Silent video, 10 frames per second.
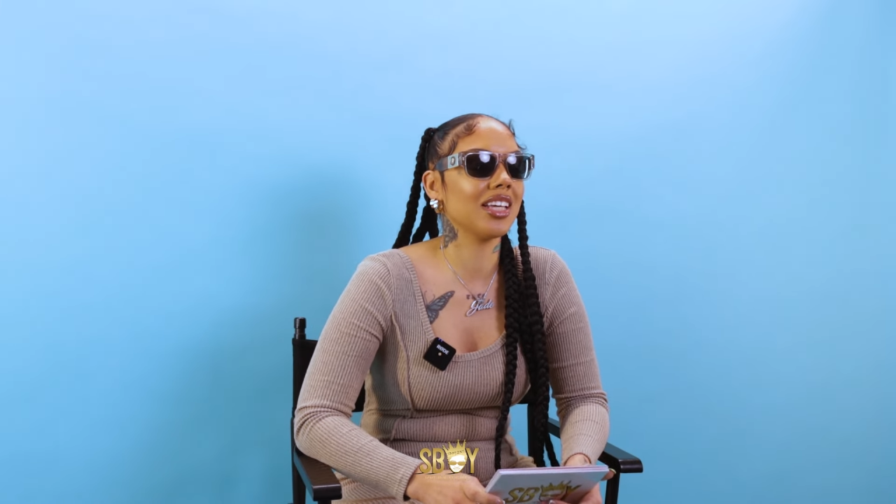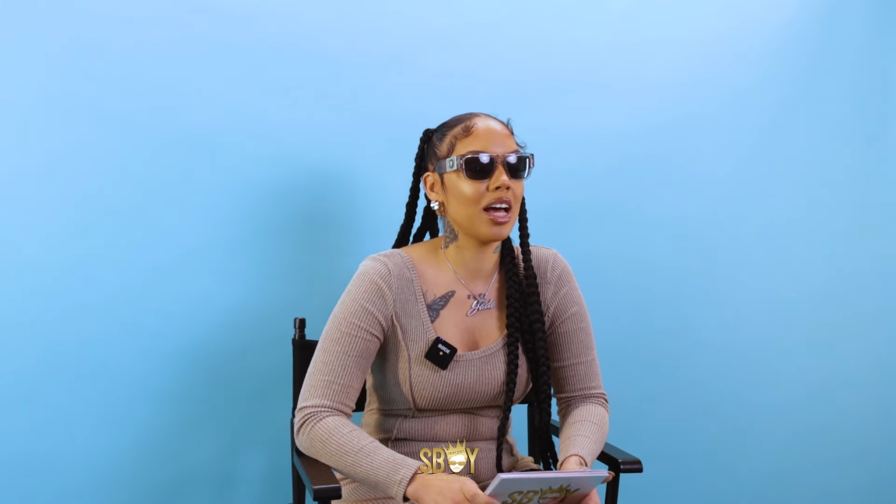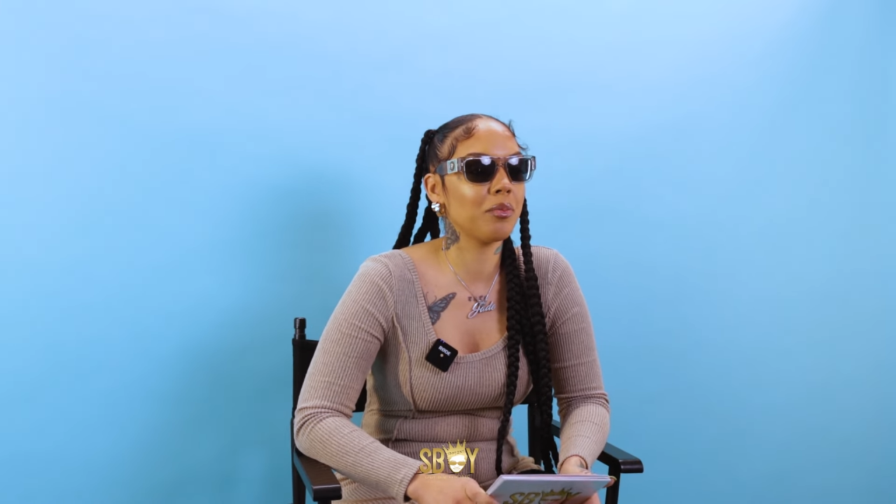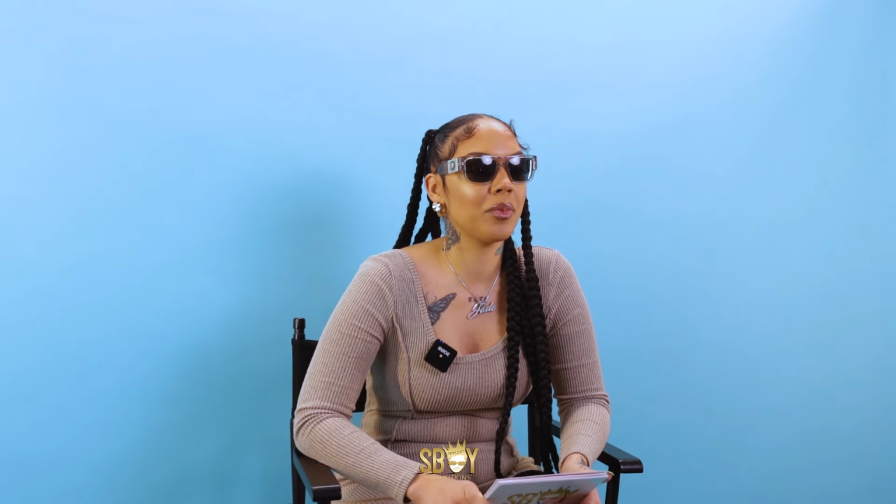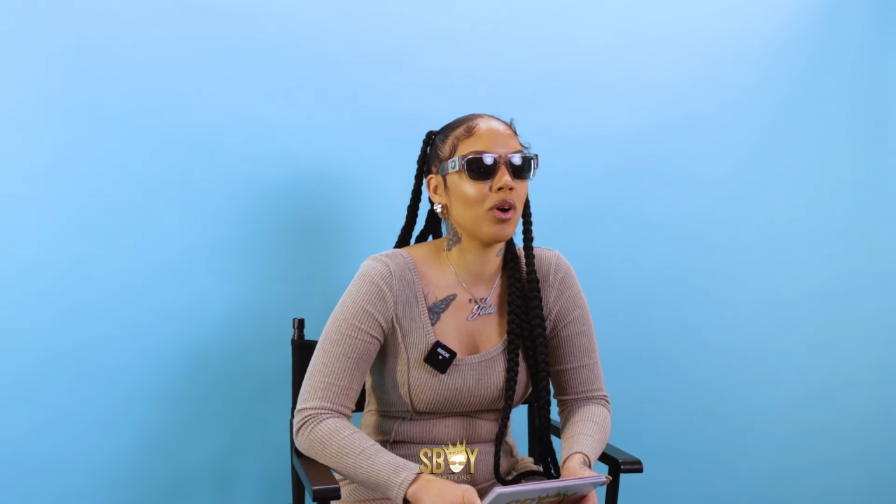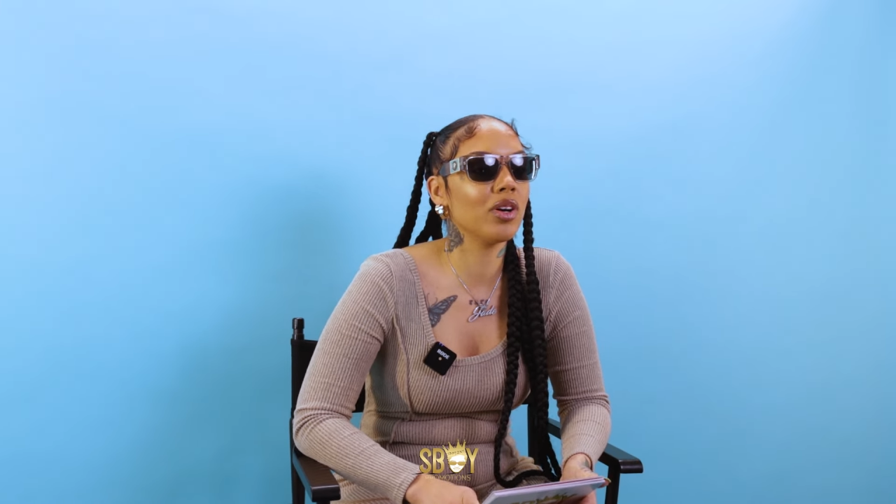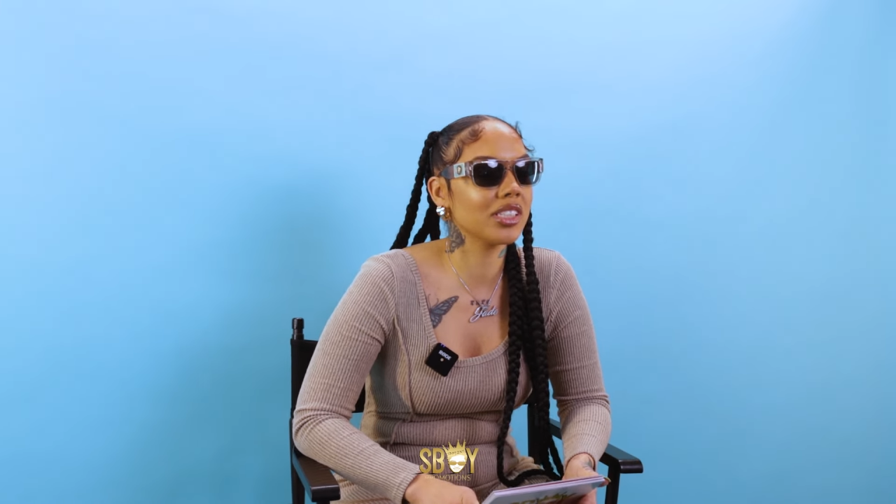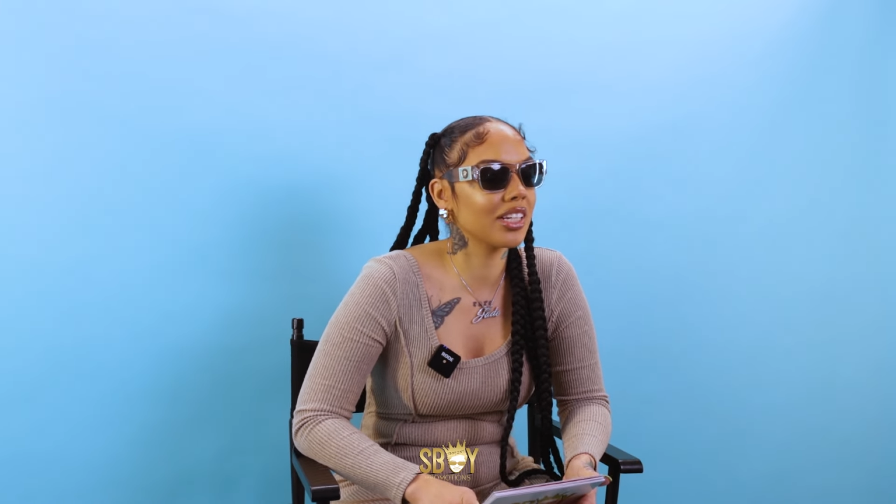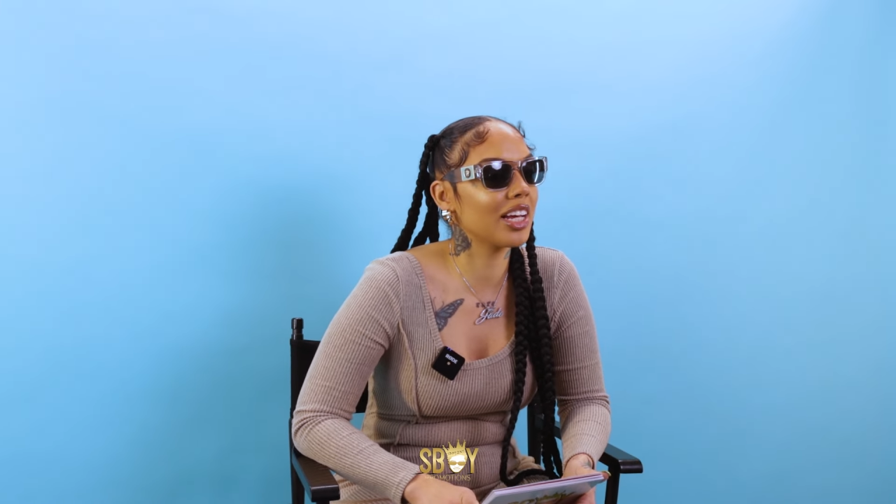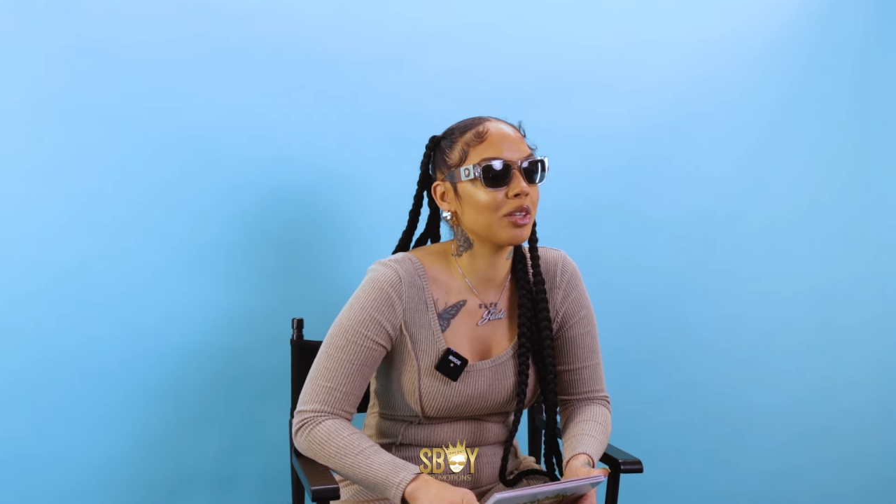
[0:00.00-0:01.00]
I'm always
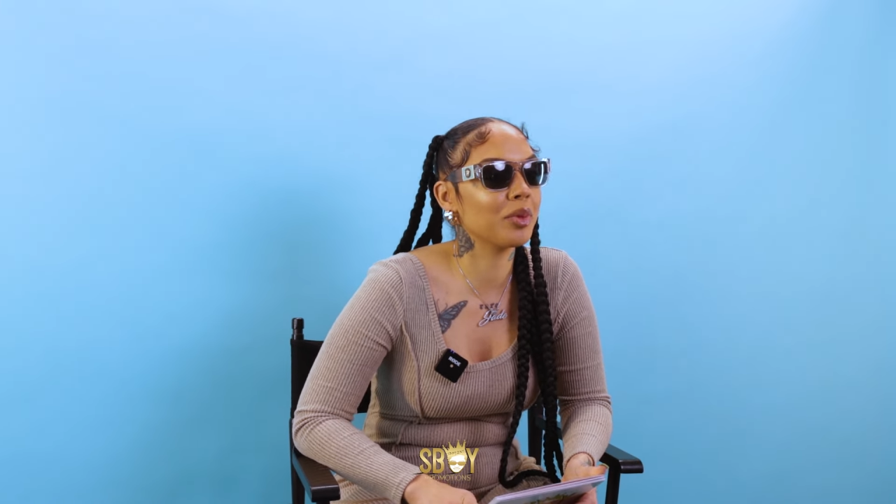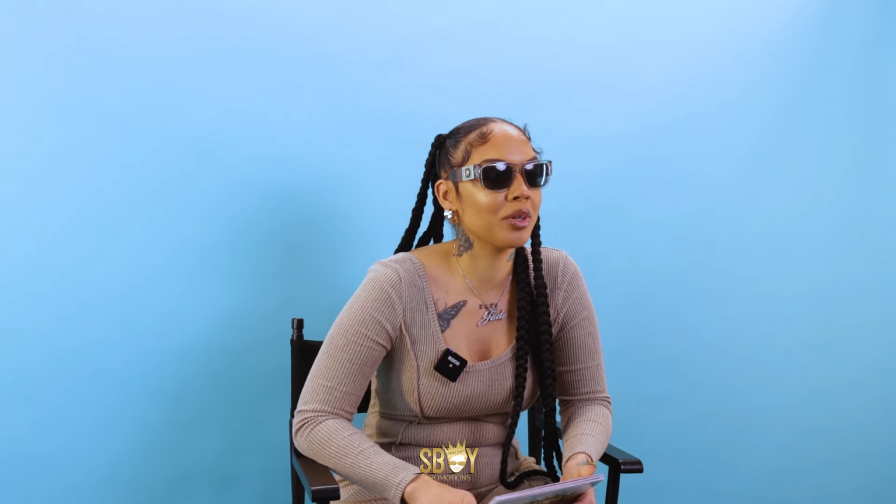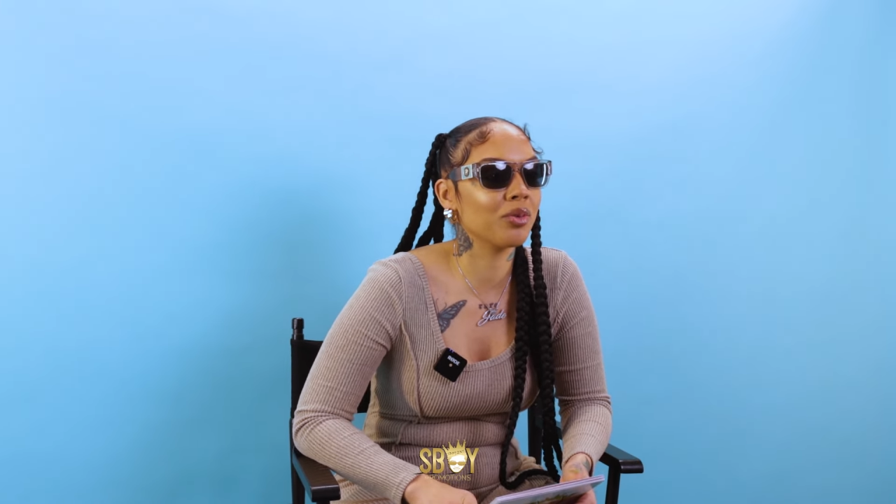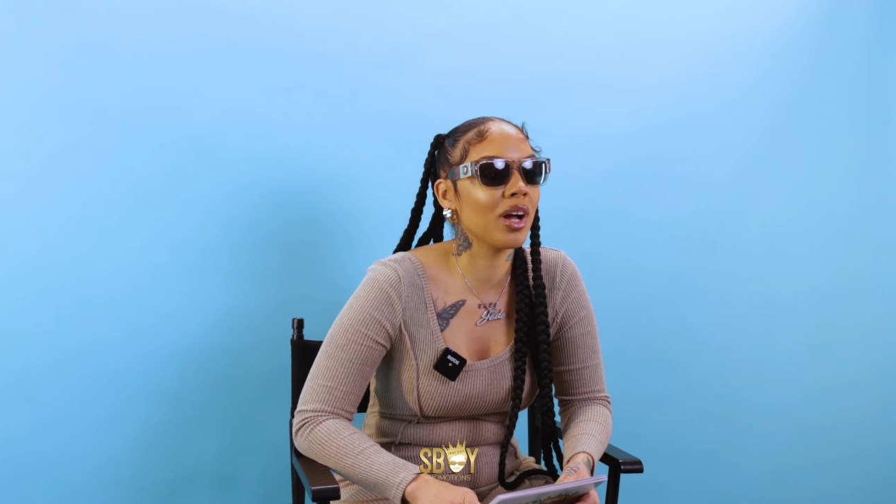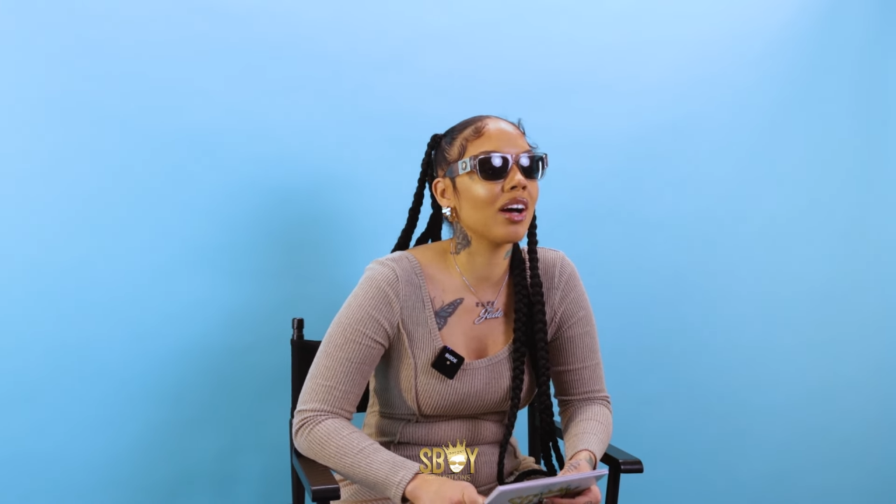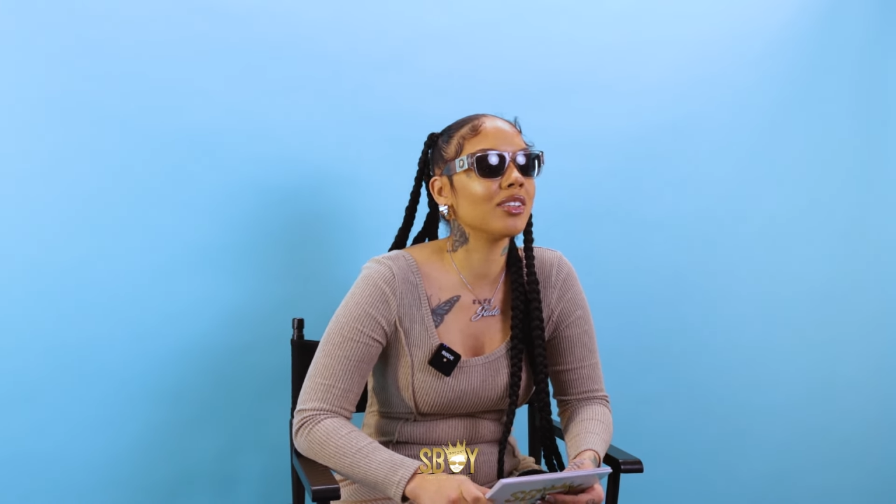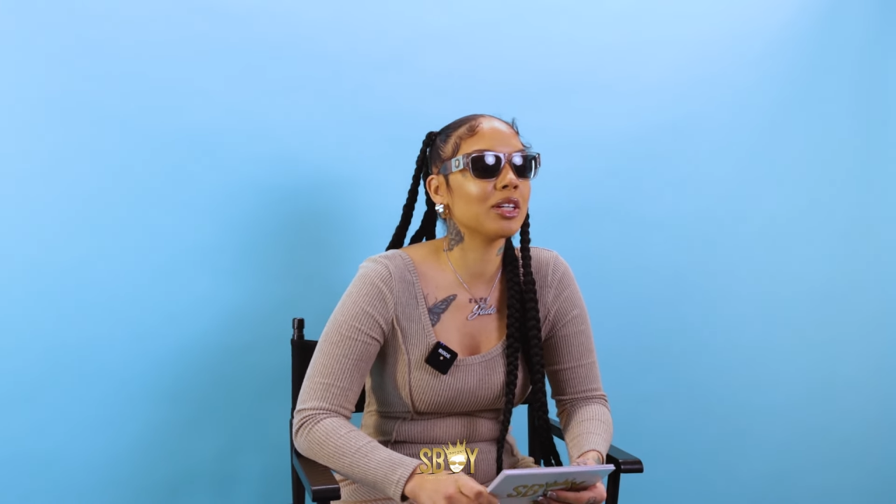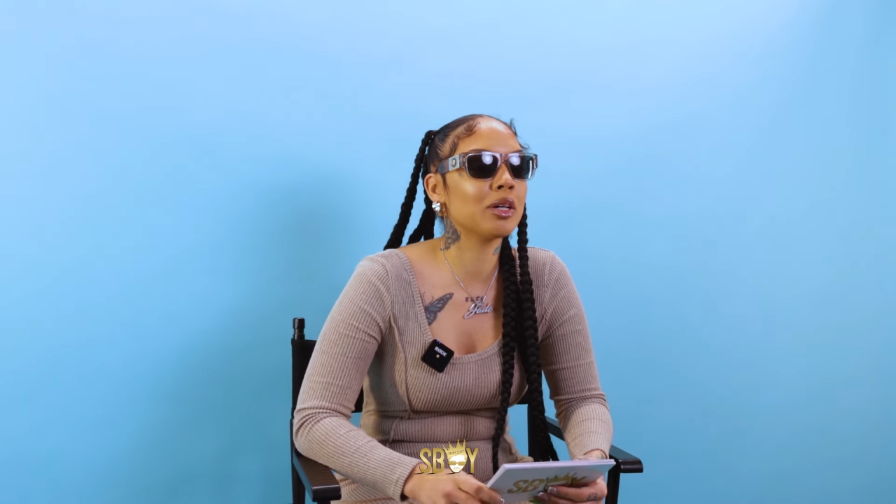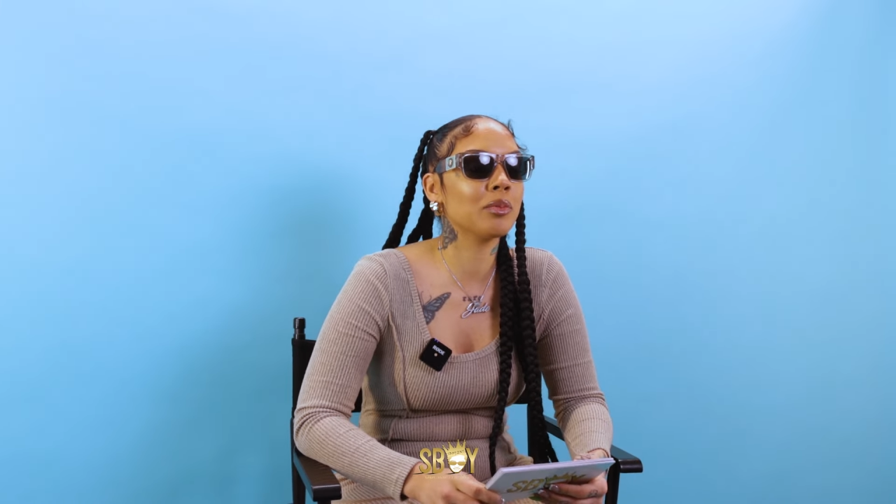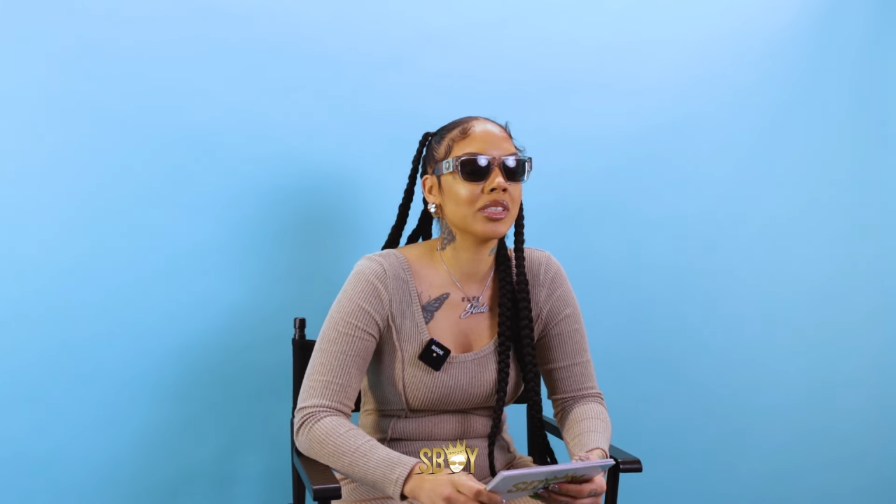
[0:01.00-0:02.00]
gonna have to be around them.